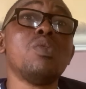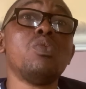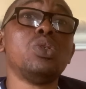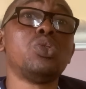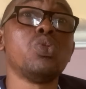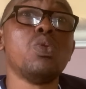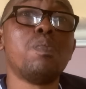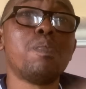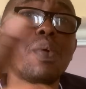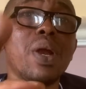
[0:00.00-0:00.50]
we
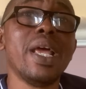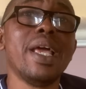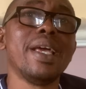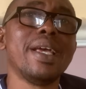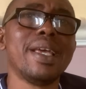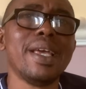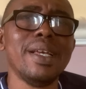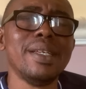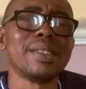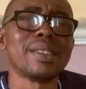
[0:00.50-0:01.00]
should pray
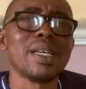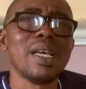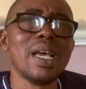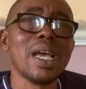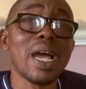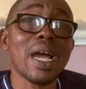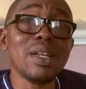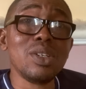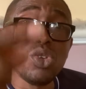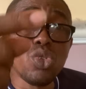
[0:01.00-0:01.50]
against.
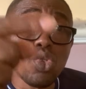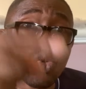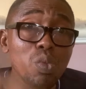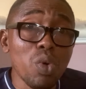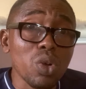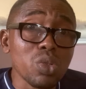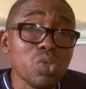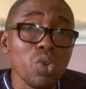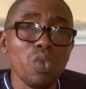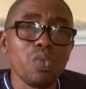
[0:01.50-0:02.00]
And the
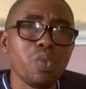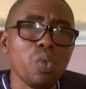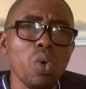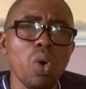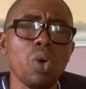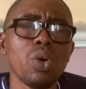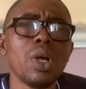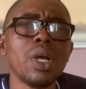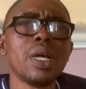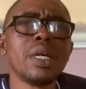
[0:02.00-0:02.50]
rumors of
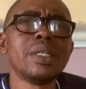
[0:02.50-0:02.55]
war.